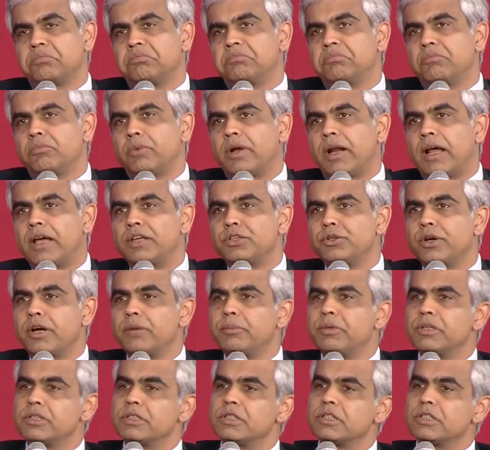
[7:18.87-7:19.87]
when I
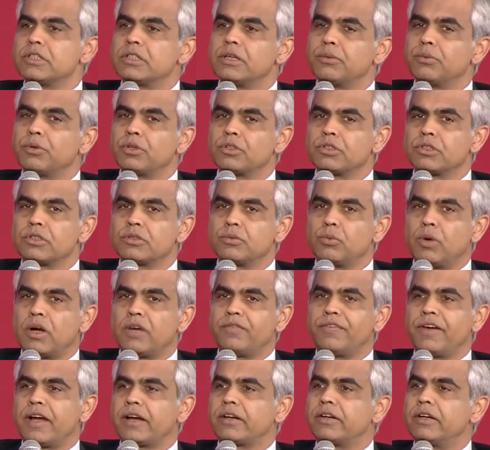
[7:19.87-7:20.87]
joined business, there was
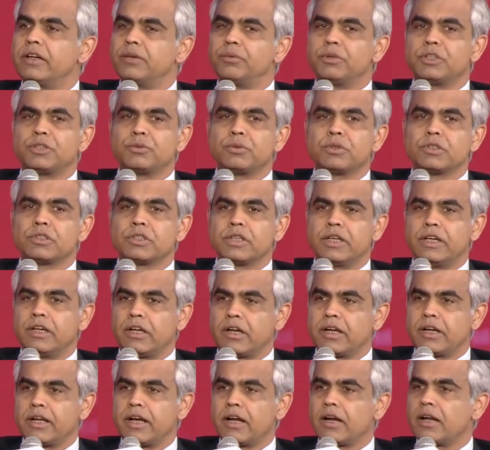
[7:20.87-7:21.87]
one factory which was in
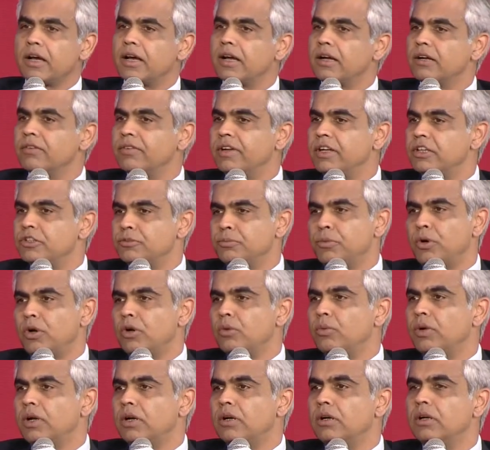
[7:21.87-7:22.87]
Haryana and a very
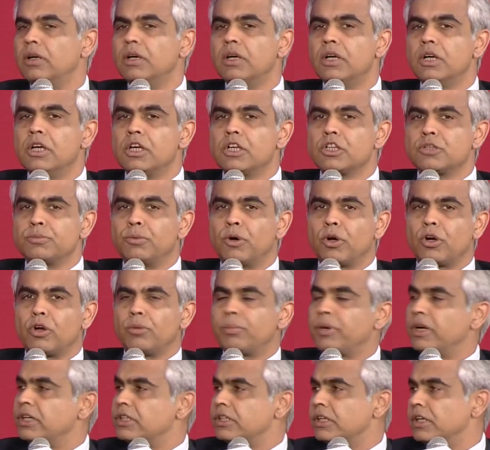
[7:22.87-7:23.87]
small
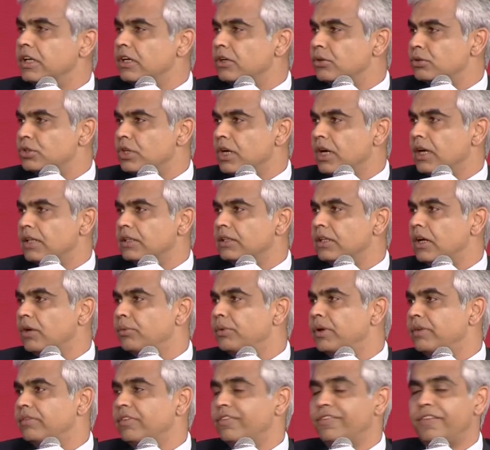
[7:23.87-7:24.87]
operation in Gujarat. Now
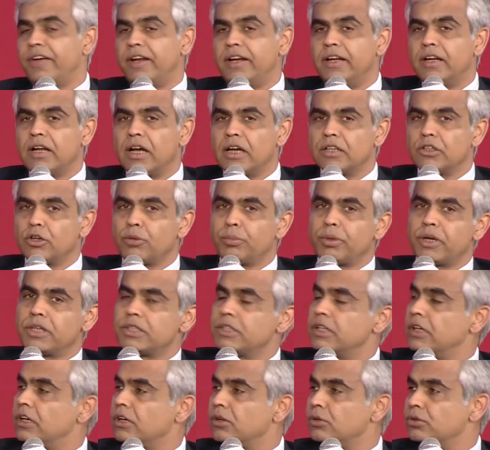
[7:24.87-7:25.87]
we have a fairly large
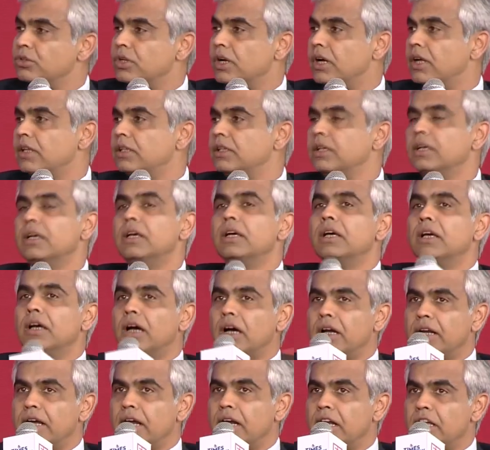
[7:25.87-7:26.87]
operation in Gujarat.
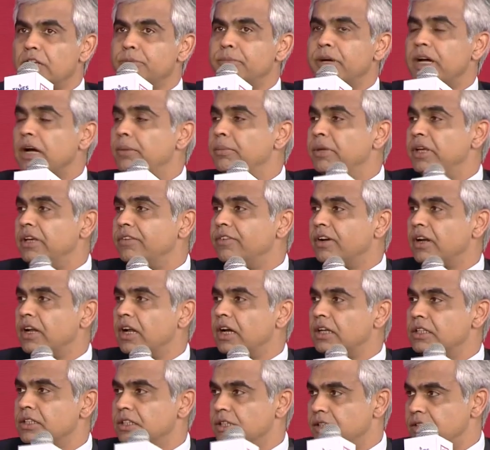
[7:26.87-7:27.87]
Haryana has become even
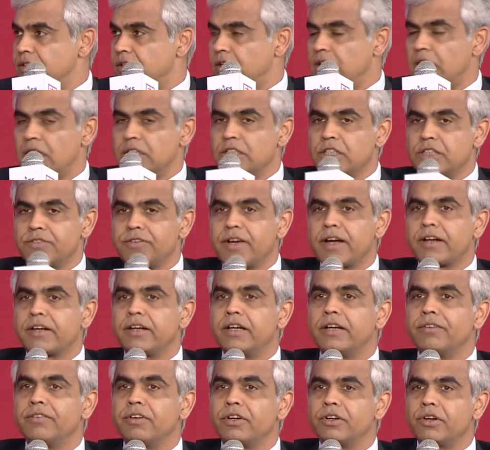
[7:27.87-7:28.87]
larger. It's our largest
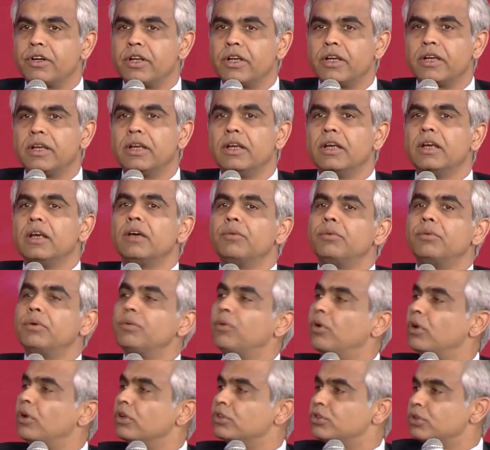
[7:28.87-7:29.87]
factory even today.
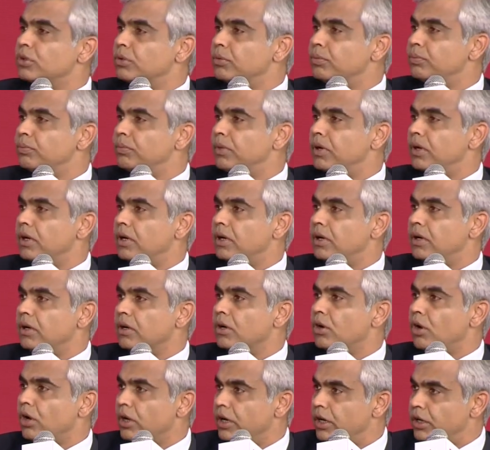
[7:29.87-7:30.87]
We've also
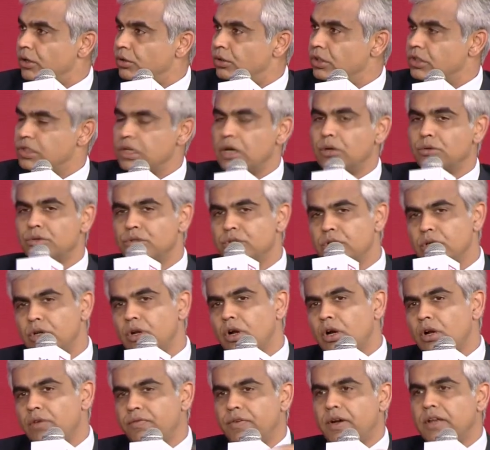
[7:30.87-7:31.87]
gone into the south. So a
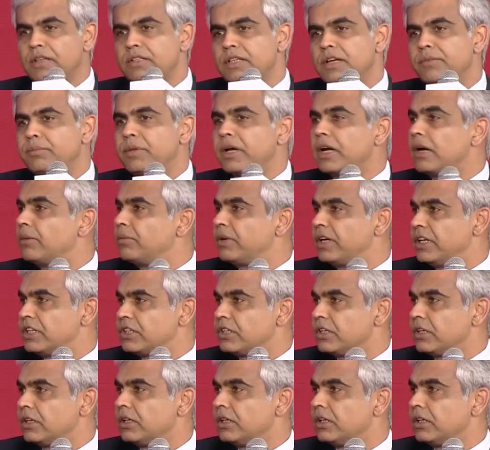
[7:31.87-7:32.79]
lot of us have become regional,